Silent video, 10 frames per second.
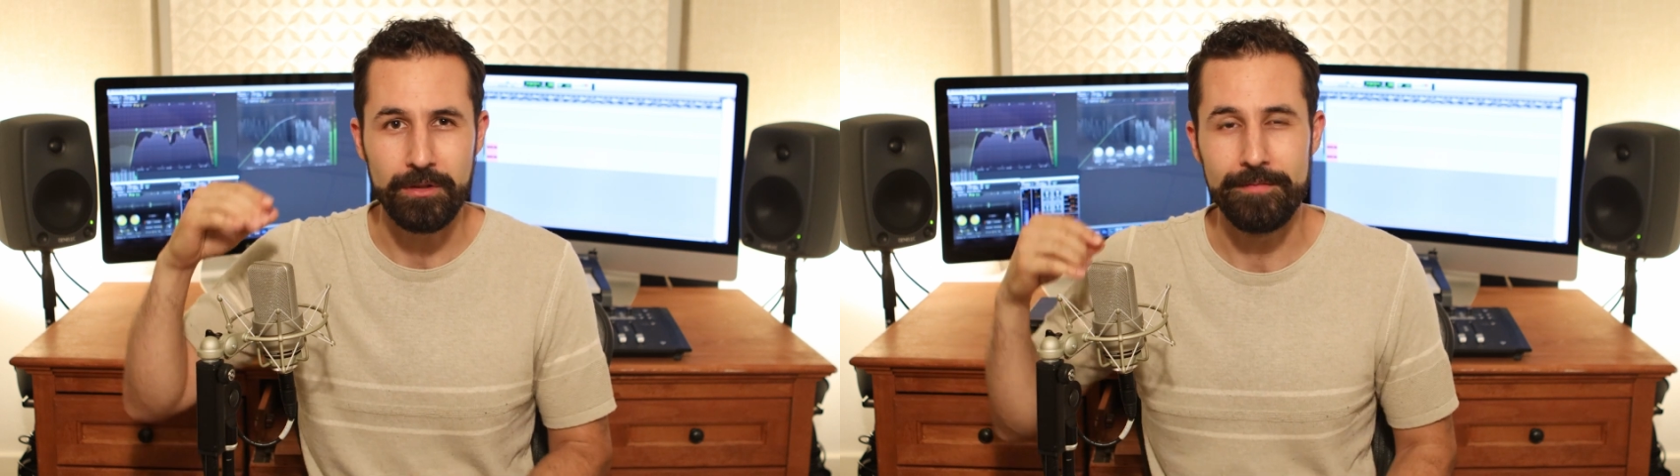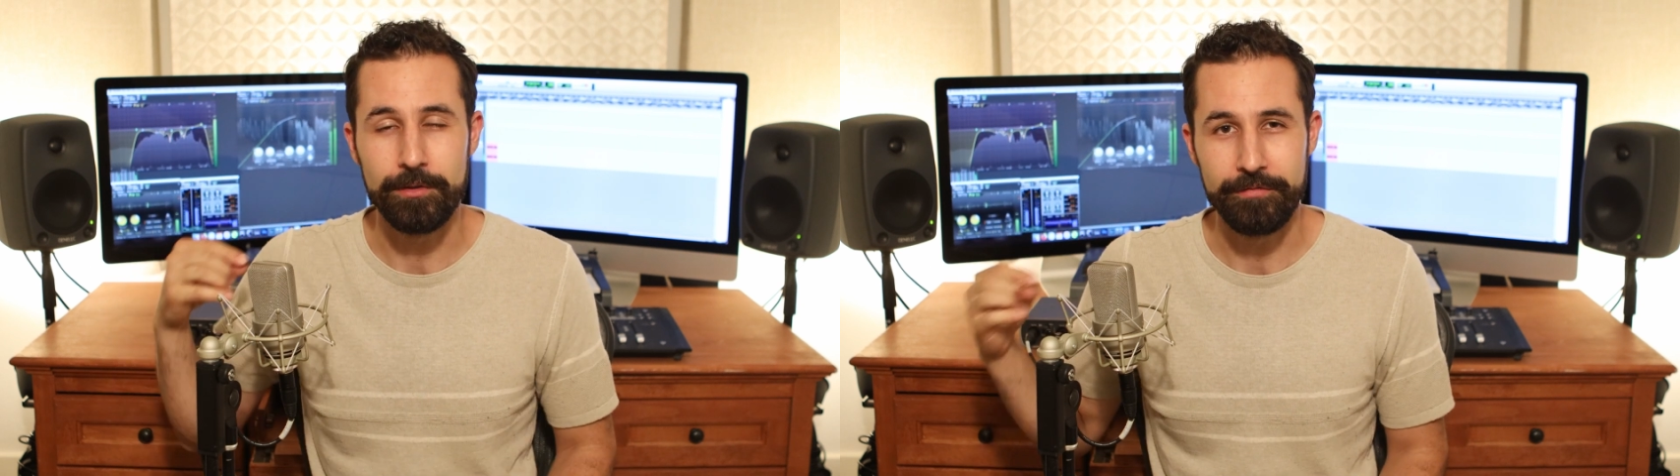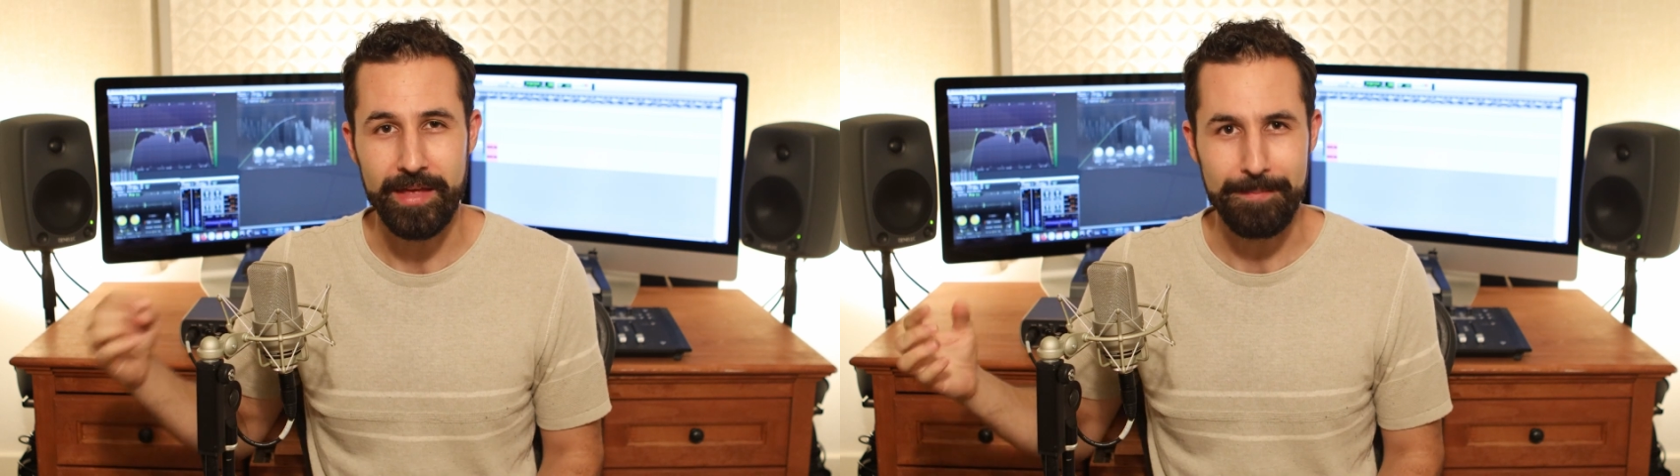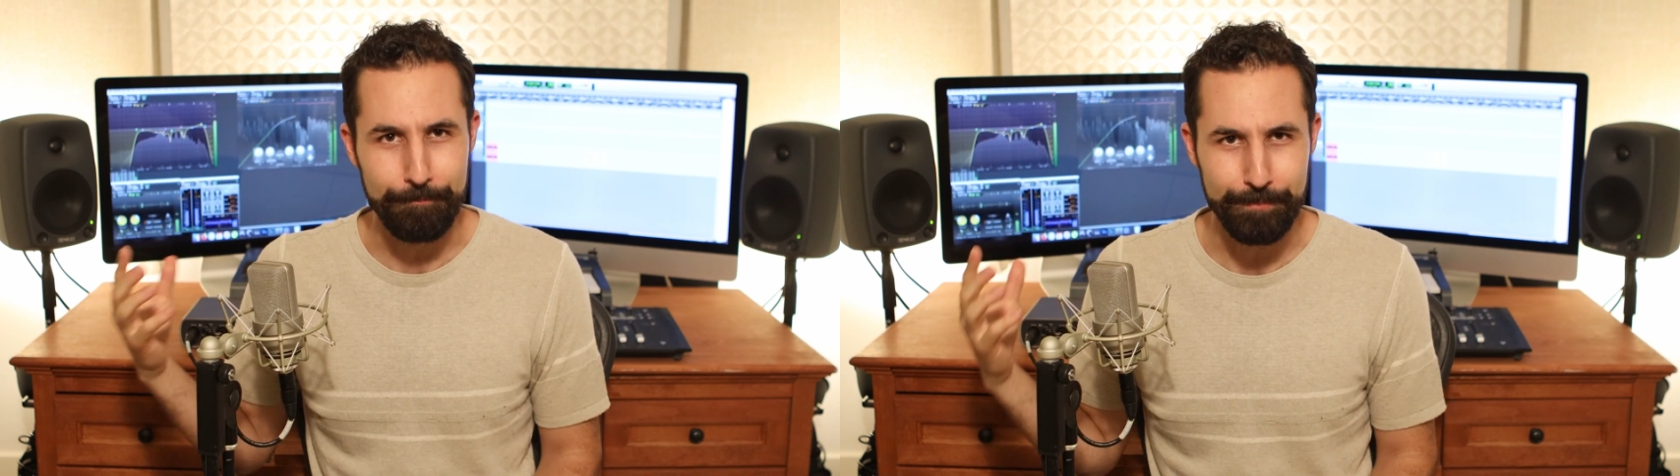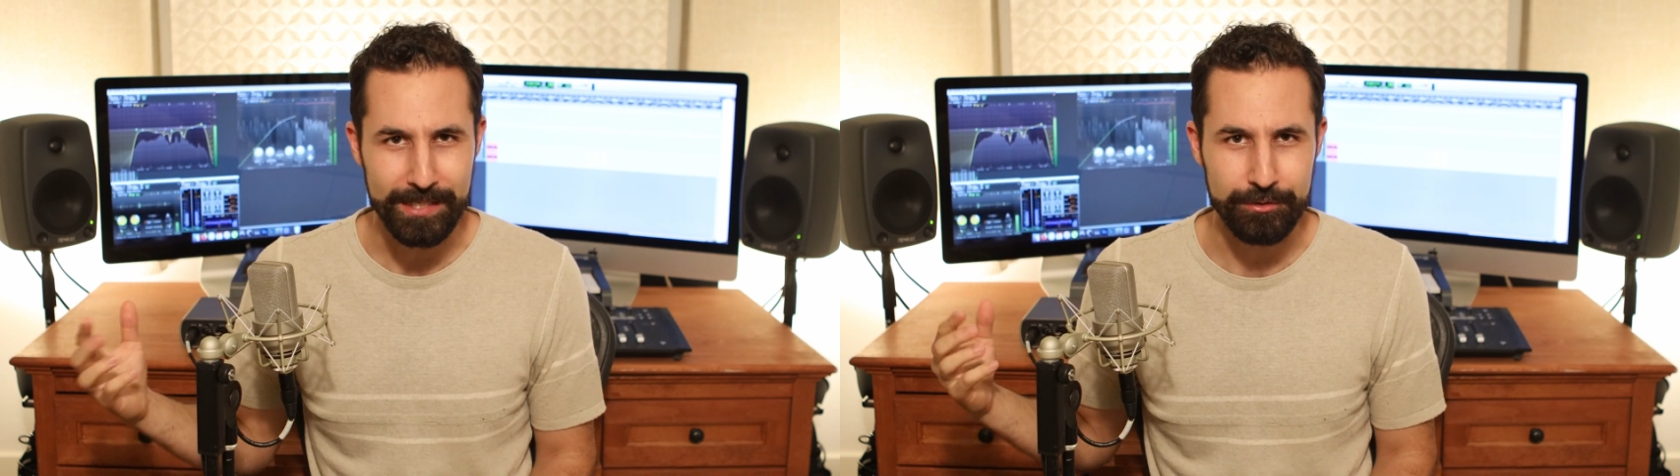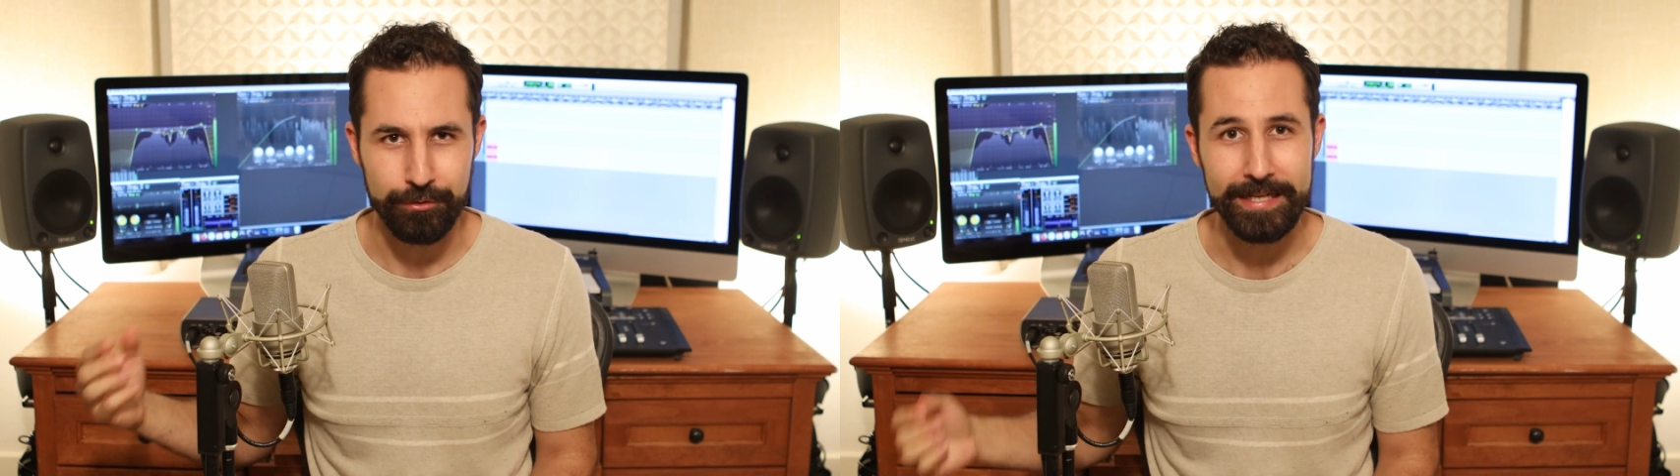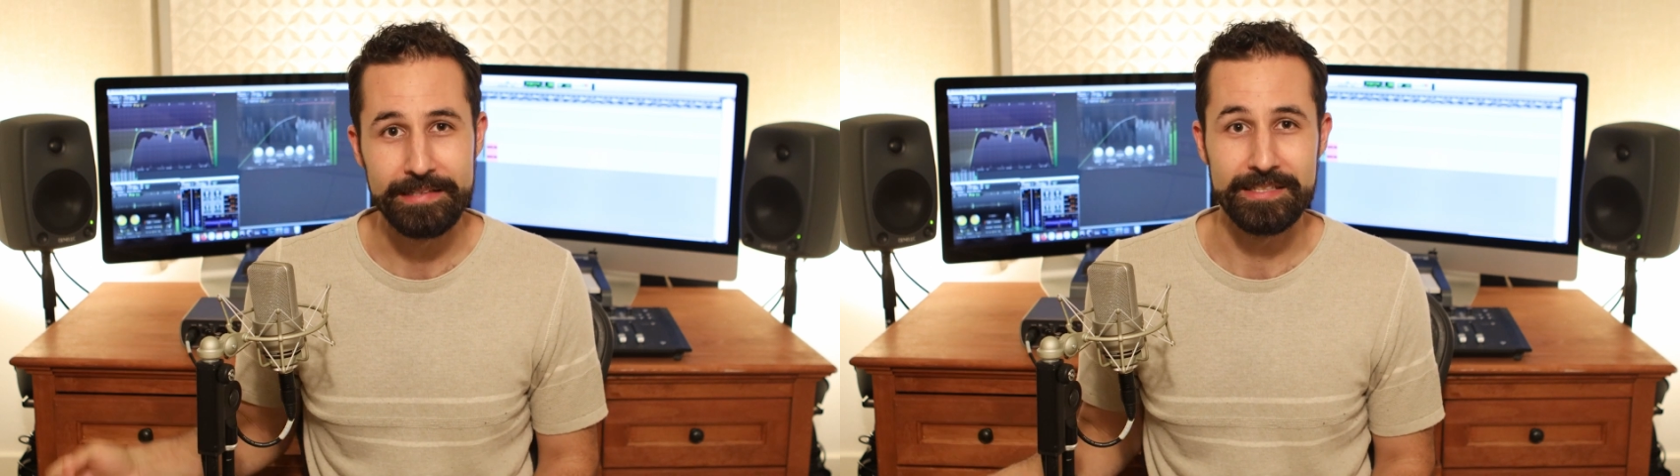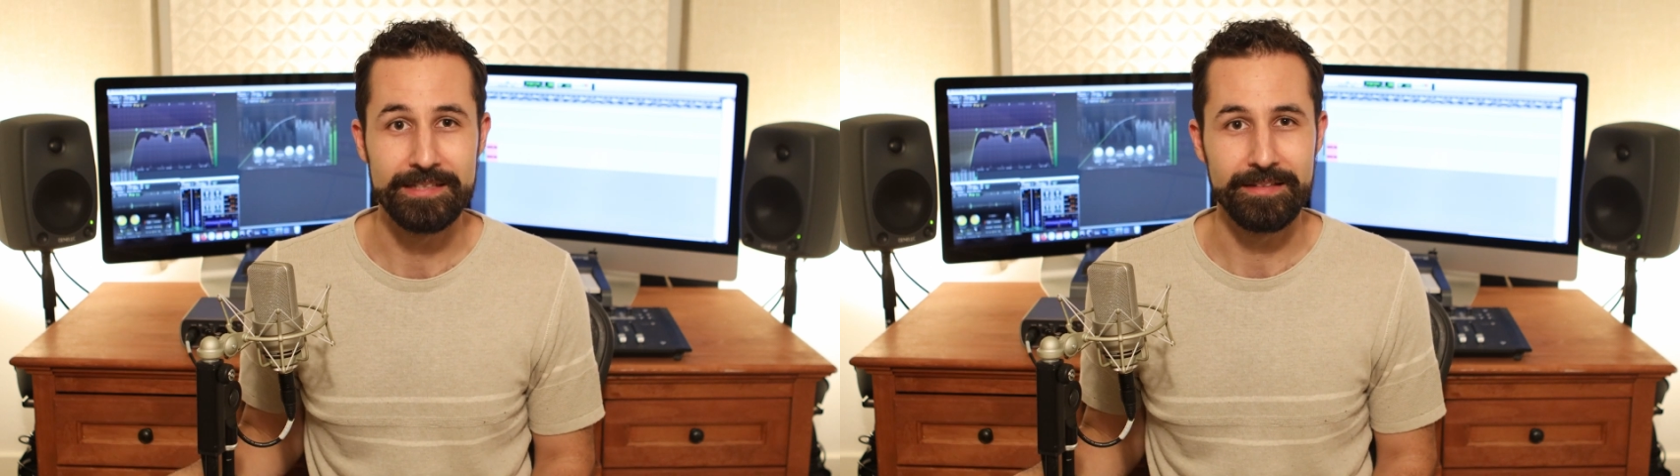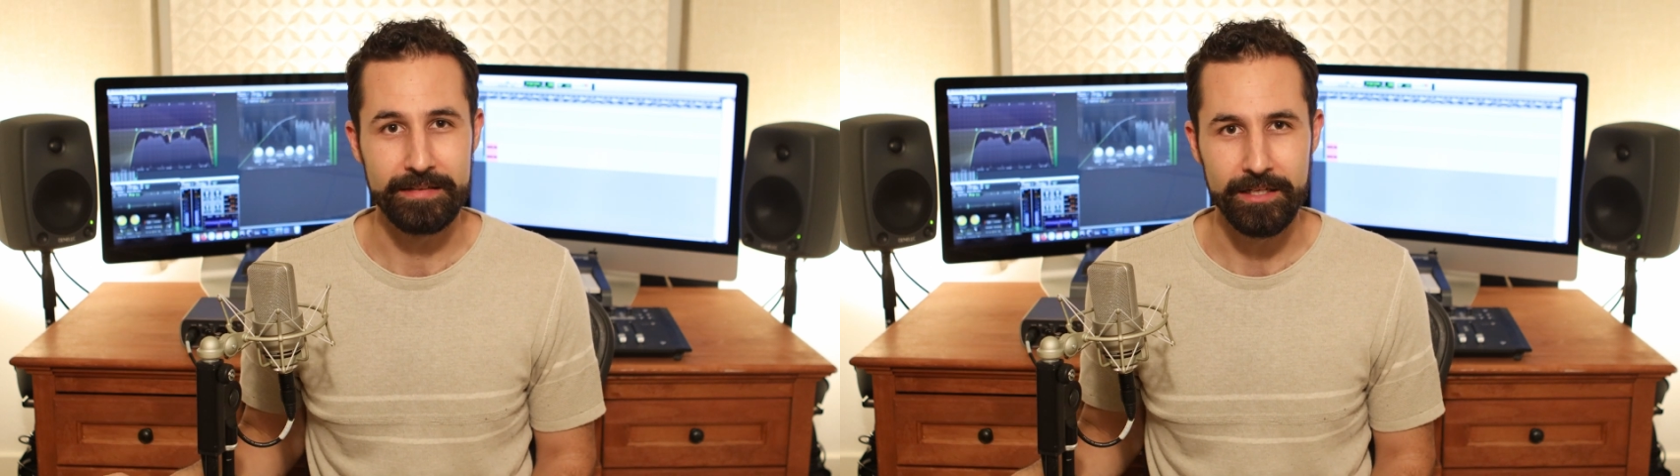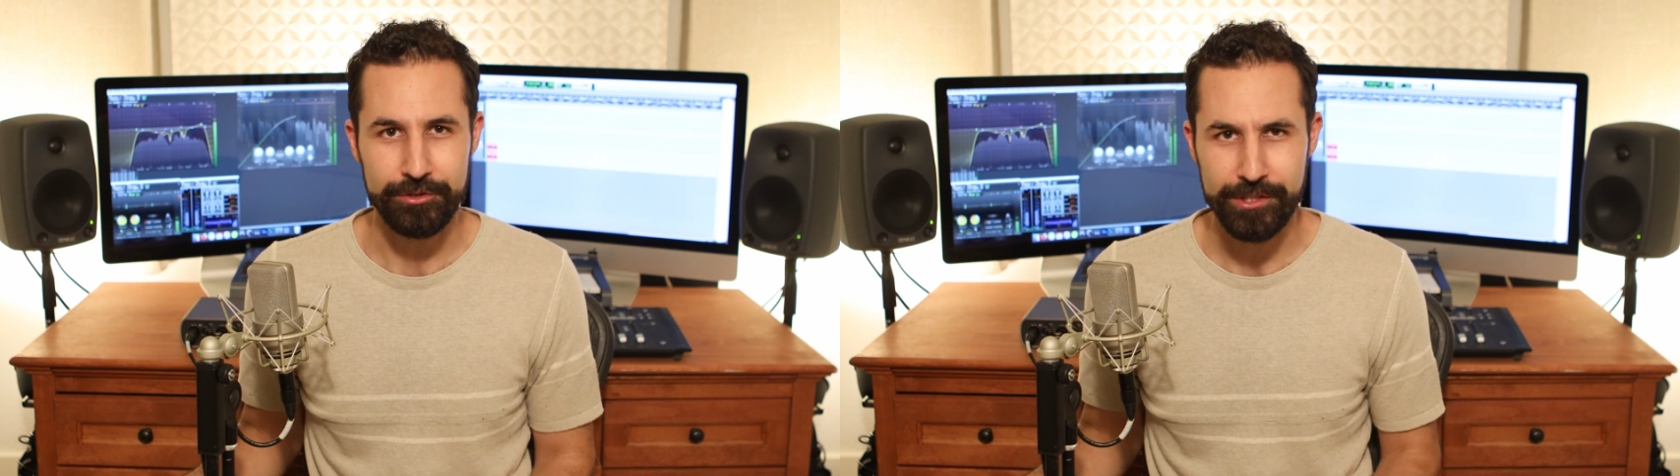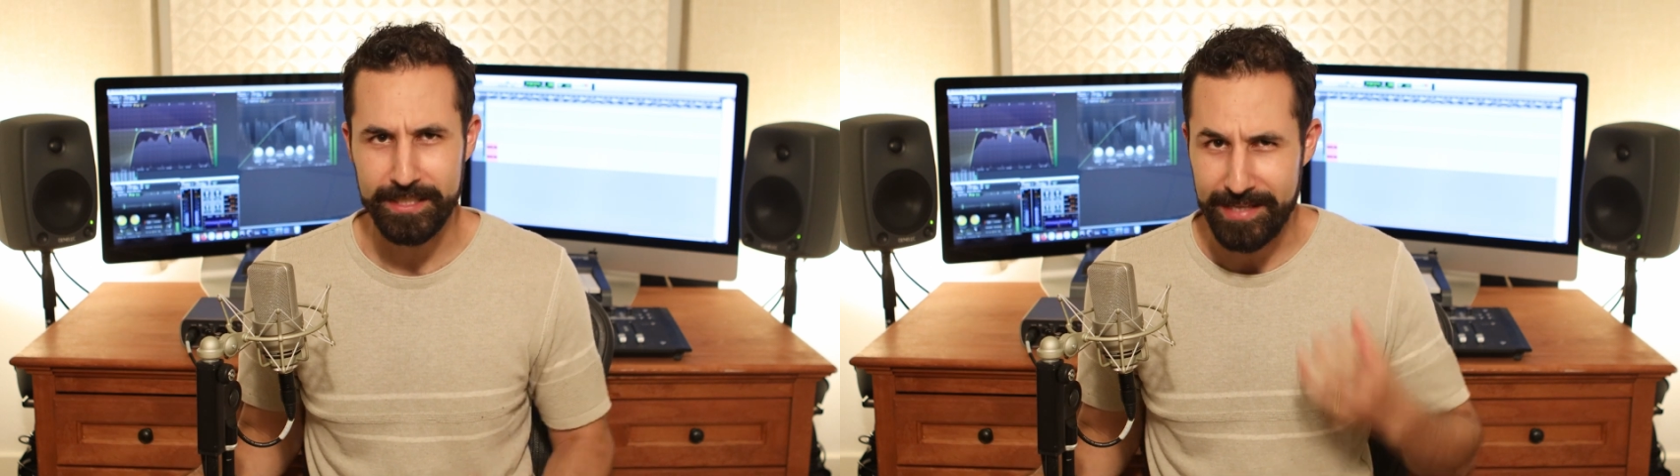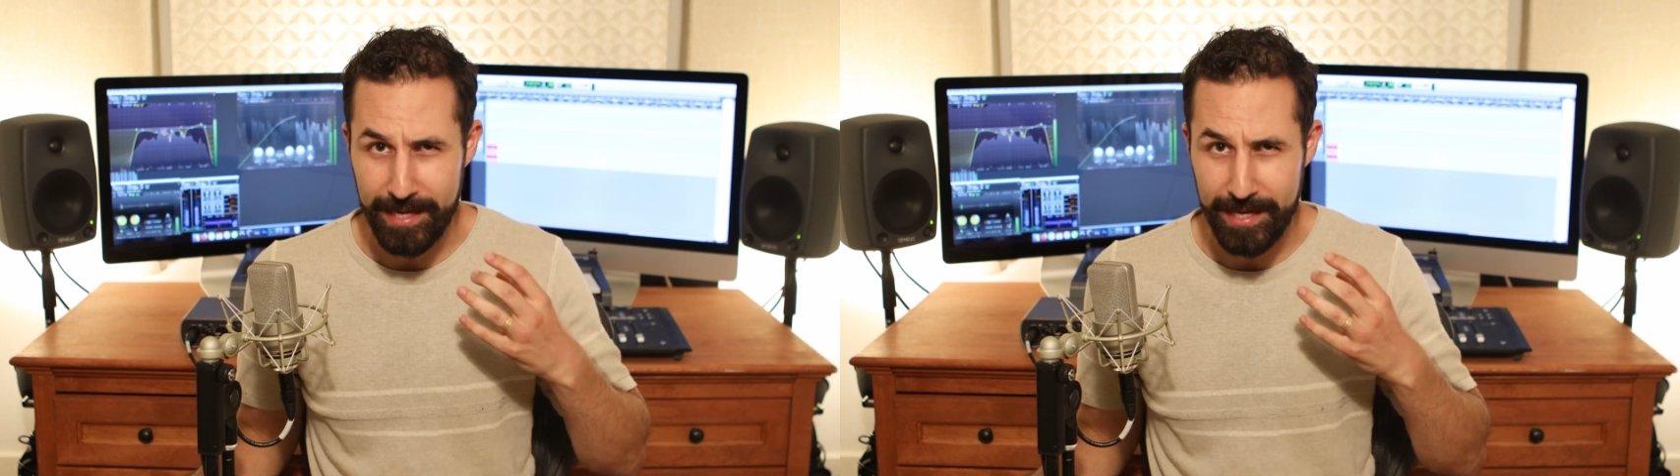level of that big transient of the gunshot,